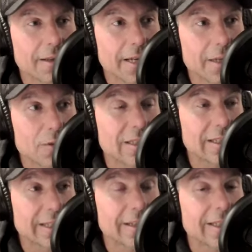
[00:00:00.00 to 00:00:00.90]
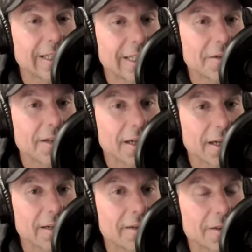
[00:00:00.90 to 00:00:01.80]
that he was legally allowed to
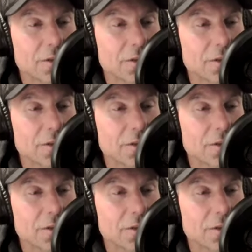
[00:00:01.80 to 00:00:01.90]
hunt.